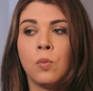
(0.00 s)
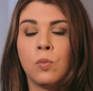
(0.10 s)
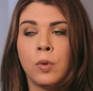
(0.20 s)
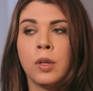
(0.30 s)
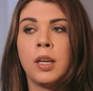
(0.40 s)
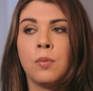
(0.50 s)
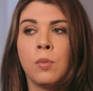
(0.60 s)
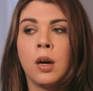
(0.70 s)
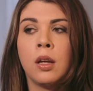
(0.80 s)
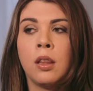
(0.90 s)
really
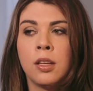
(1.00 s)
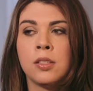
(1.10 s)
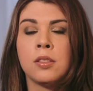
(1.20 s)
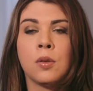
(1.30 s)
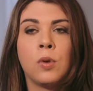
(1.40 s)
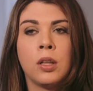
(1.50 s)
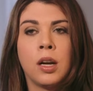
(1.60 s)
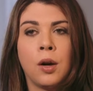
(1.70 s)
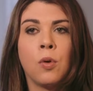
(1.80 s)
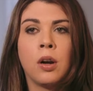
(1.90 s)
this is the one
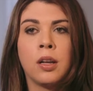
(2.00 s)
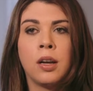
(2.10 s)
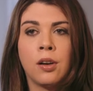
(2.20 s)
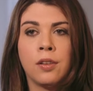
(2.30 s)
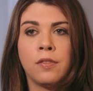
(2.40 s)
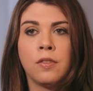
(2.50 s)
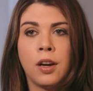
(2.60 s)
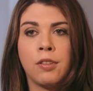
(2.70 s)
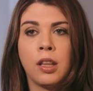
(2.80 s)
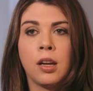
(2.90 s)
that I wanted out of
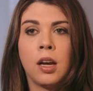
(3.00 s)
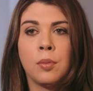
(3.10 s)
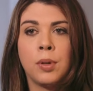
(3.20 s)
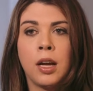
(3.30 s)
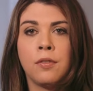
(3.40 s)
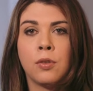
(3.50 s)
everything I applied